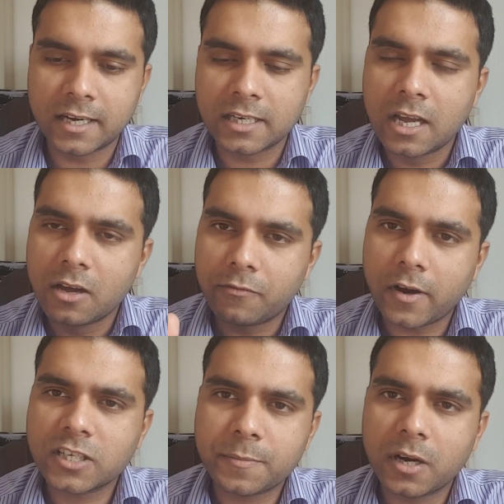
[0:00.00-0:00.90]
that
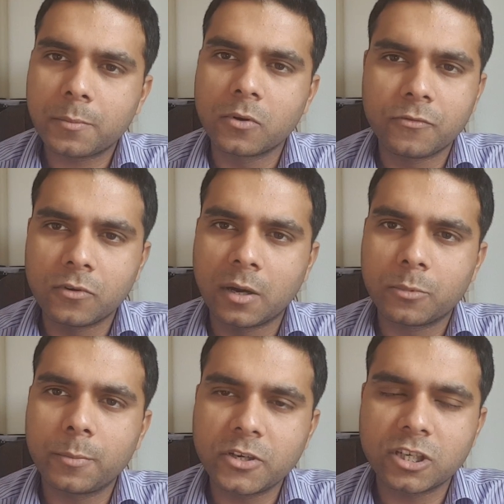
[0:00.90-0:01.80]
Fachsprachprüfung,
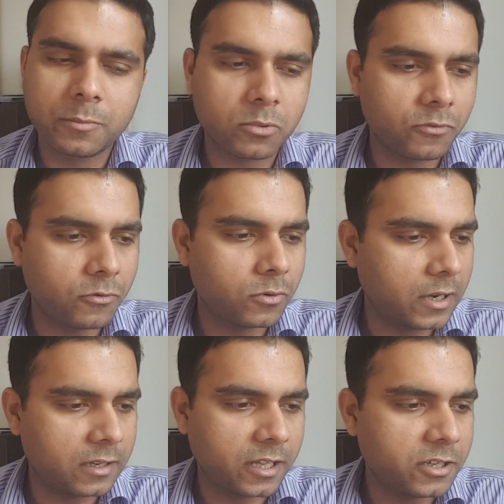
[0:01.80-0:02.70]
approbation
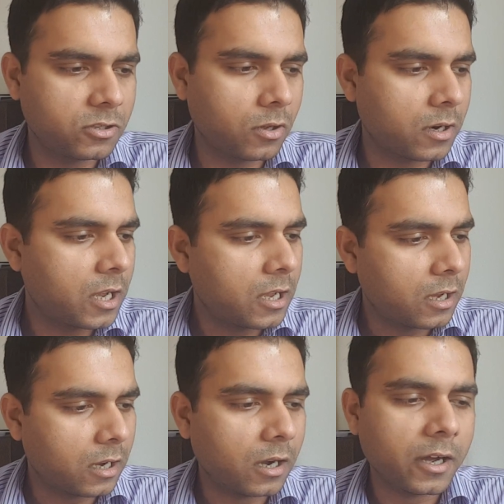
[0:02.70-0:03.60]
prüfung, and then your
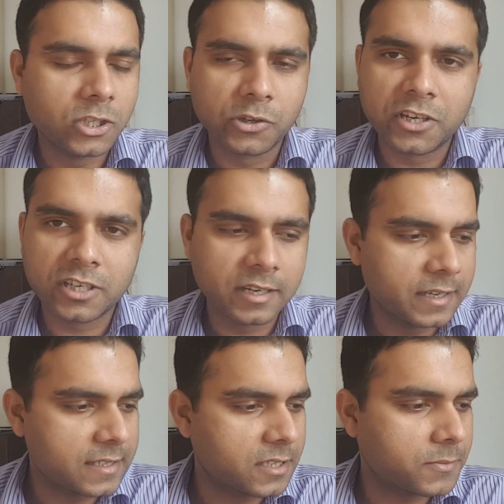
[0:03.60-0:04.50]
education
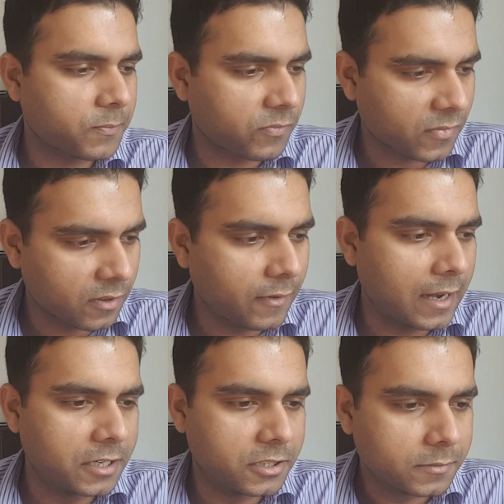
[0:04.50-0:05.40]
is
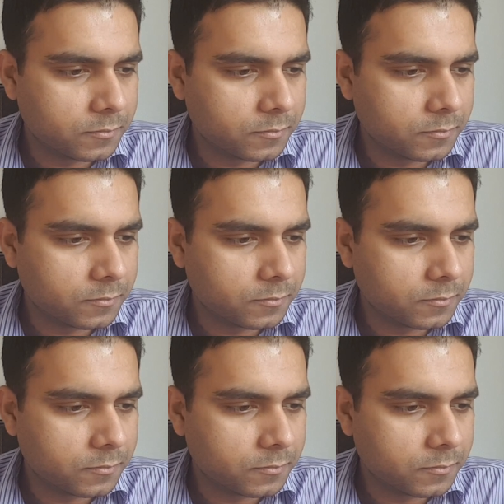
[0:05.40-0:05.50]
valid.